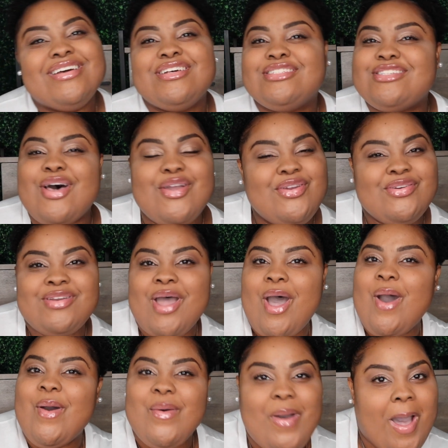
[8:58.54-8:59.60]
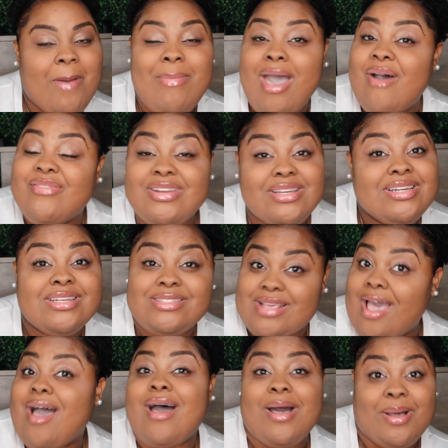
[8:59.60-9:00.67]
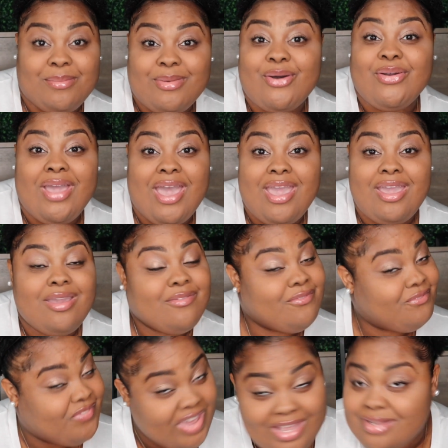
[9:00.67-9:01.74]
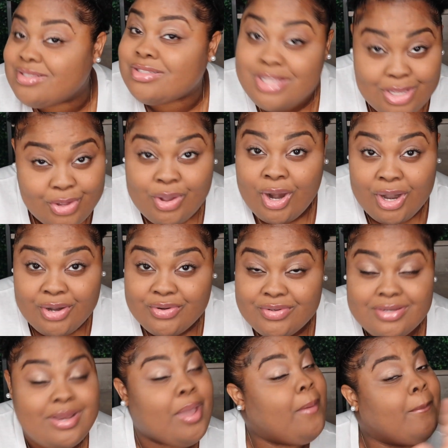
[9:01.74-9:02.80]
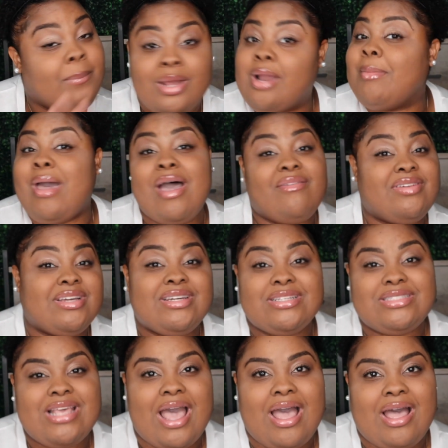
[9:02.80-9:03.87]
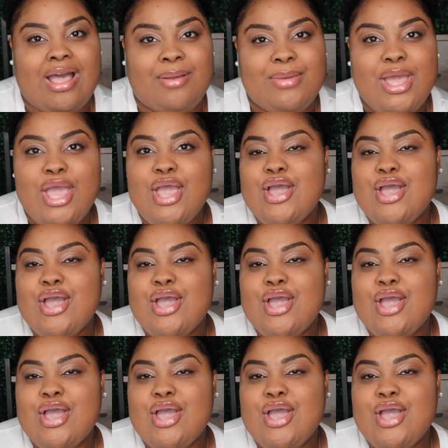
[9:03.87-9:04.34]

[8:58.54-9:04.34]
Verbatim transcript: so you know I'm having a good time. Okay, feet still hurting, but I'm having a good time.